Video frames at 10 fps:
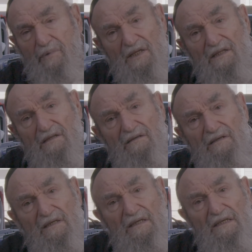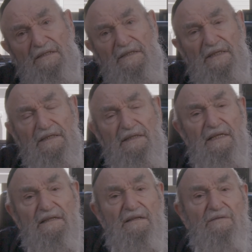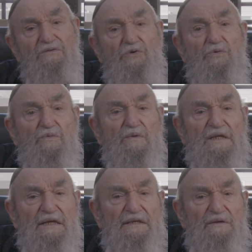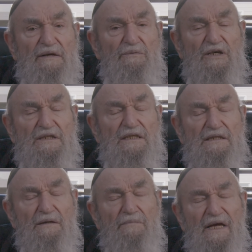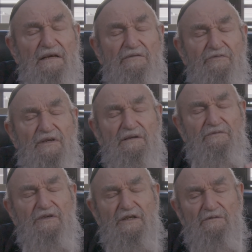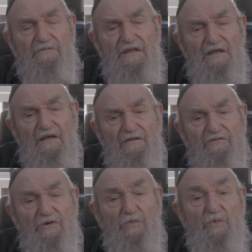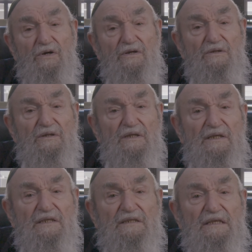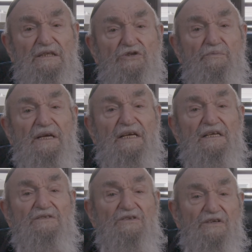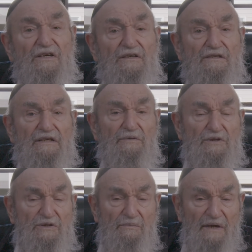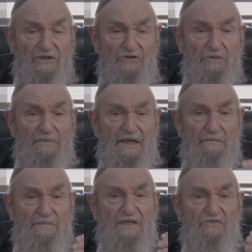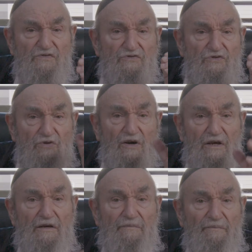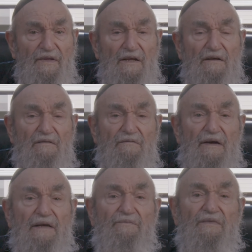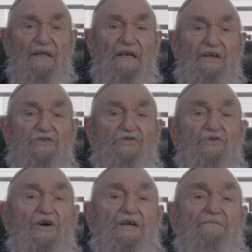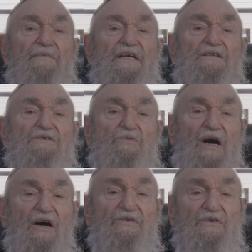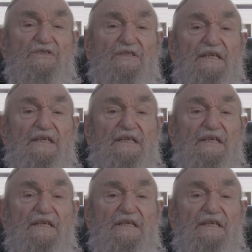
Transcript: But they didn't do what they, they wanted to make for the, for the, for the world is that it should be easier. In other words, the nation made a mitzvah stuck, right? Stock means R is